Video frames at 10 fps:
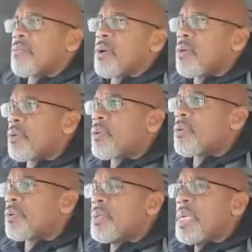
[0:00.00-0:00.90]
of old
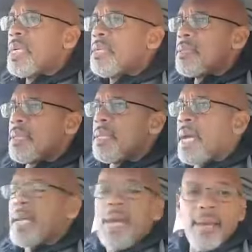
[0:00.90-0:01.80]
who did
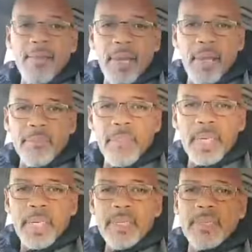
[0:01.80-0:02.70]
not have a lot of
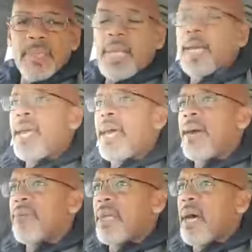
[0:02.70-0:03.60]
money, did not
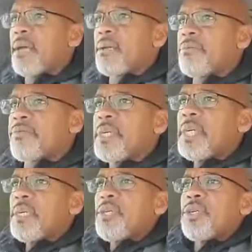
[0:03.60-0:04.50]
have a lot of,
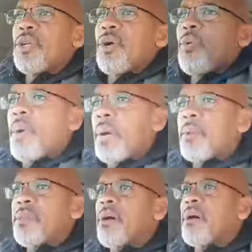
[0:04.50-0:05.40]
you know,
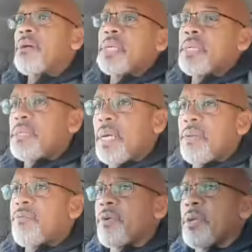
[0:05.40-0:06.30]
wherewithal, and,
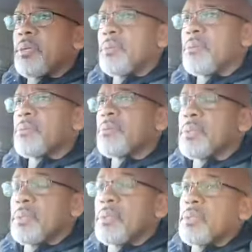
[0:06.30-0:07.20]
and for the,
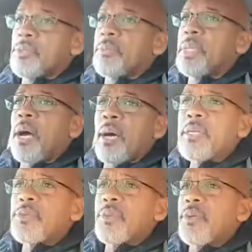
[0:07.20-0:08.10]
to, to be
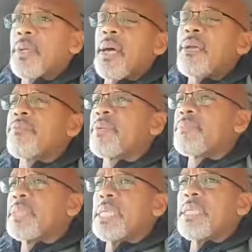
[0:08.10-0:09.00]
honest with you, a lot of
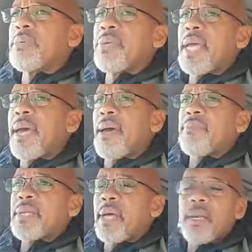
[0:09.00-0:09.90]
them didn't even
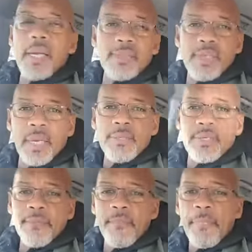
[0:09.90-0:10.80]
have a lot of education.